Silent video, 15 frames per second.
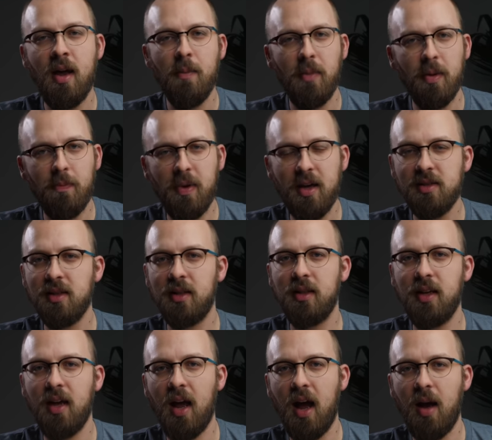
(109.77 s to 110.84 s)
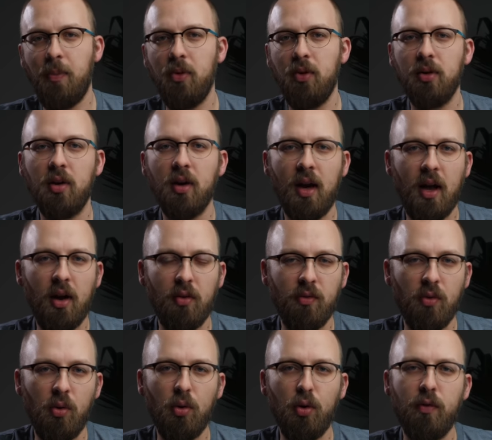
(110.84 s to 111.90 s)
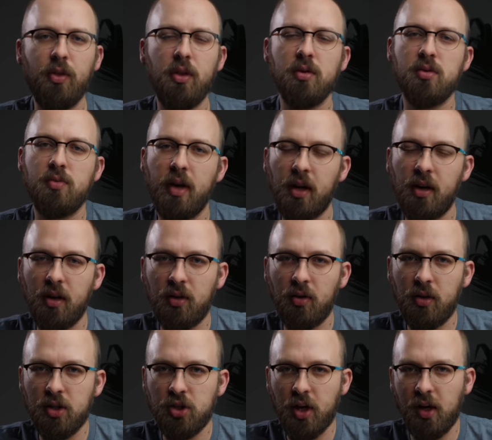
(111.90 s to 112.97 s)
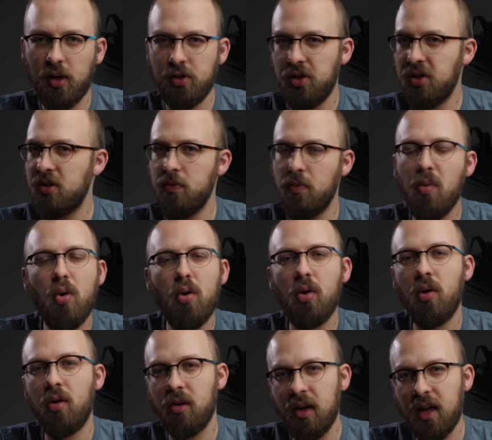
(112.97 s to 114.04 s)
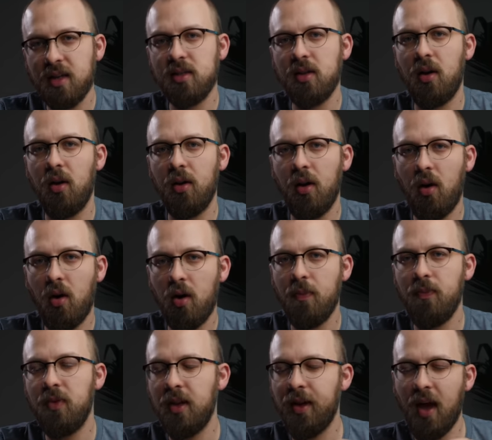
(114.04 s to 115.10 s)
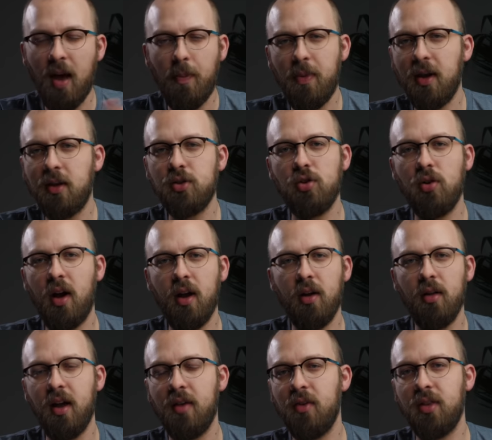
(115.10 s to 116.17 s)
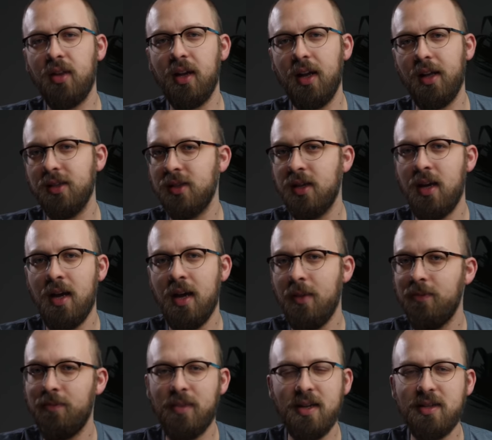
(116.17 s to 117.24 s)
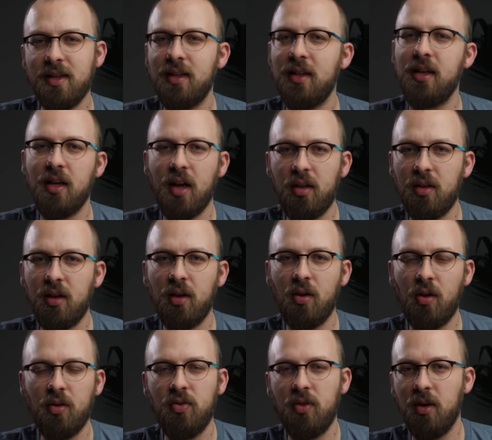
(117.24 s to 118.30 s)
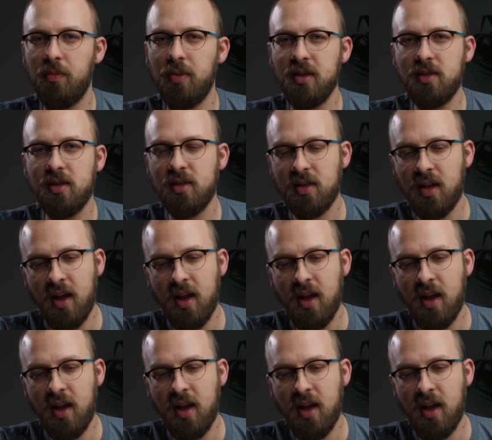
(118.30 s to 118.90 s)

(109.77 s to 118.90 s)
But basically, Apple got out of all of those regulatory challenges more or less unharmed. The Epic trial, everything else, basically nothing hurt their business.